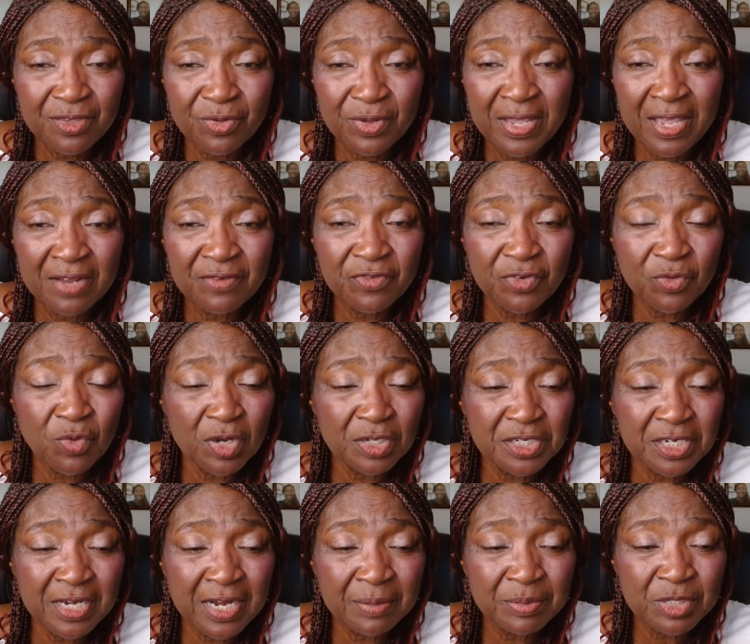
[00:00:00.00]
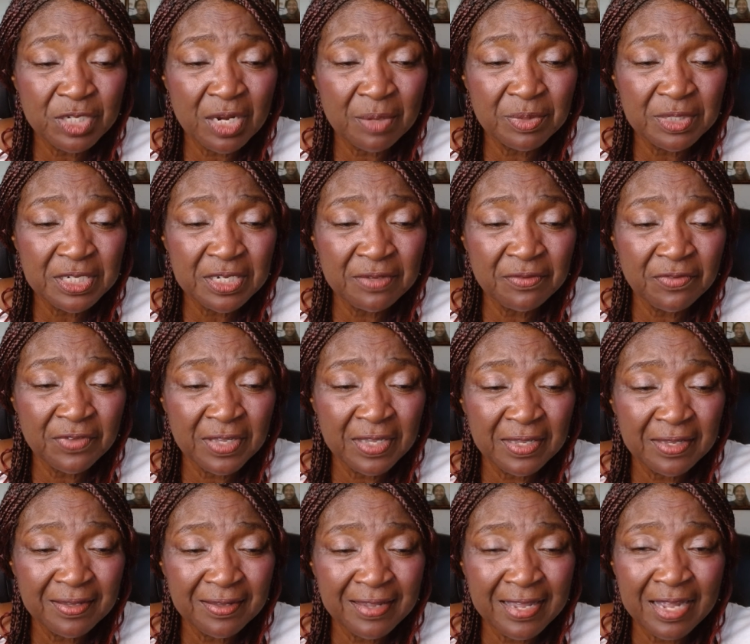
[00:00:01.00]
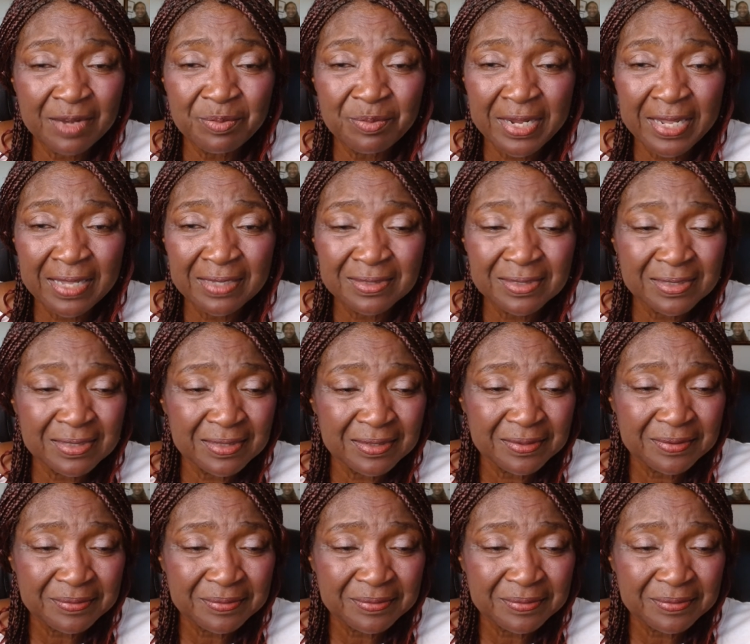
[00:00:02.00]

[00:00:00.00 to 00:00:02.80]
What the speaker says: you again for watching AmJam TV. God bless.